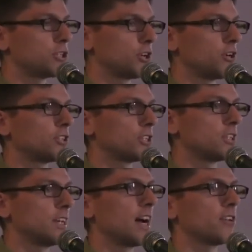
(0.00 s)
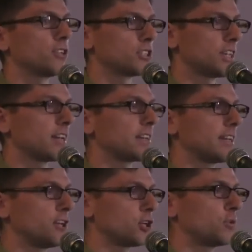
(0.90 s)
return to the dollars
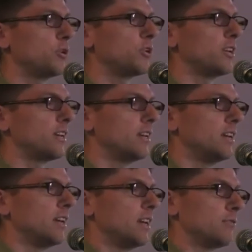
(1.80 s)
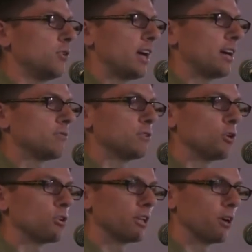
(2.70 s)
cycling in your community if you have
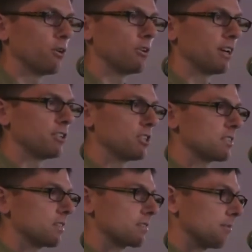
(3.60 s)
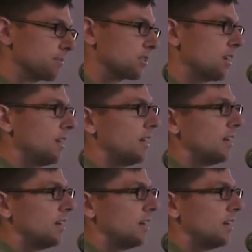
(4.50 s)
locally owned energy systems.